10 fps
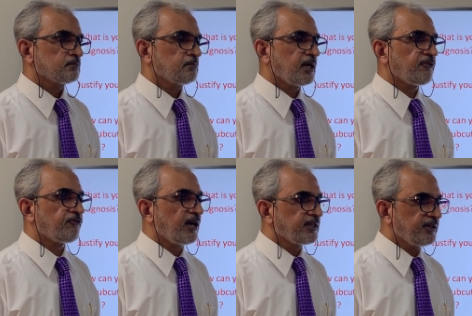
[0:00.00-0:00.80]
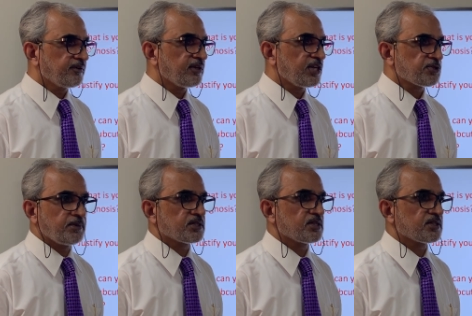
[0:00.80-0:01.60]
By fine needle
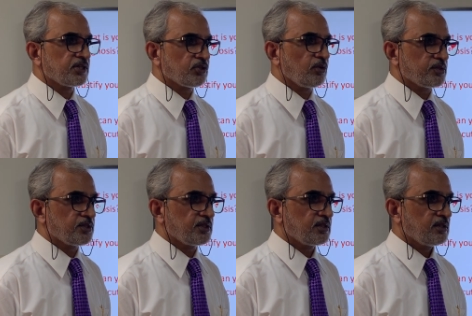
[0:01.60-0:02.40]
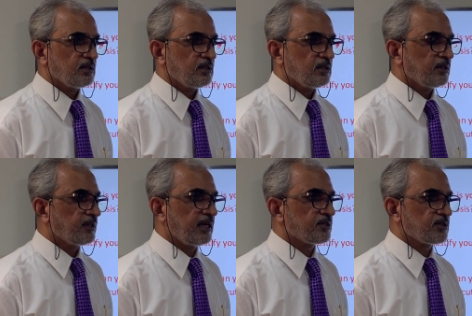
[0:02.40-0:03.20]
aspiration cytology,
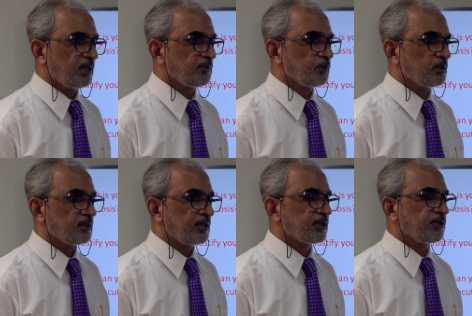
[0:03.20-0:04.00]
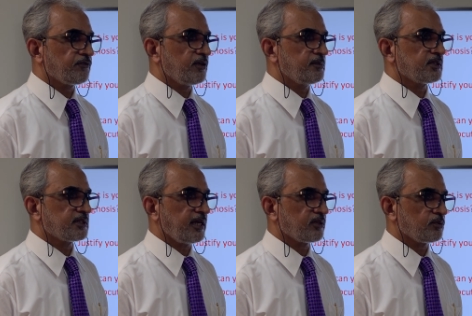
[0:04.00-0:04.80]
that is helpful in confirming the
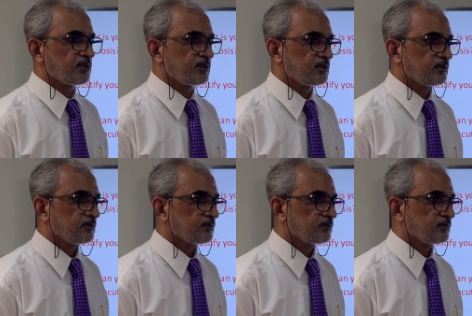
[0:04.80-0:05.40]
diagnosis.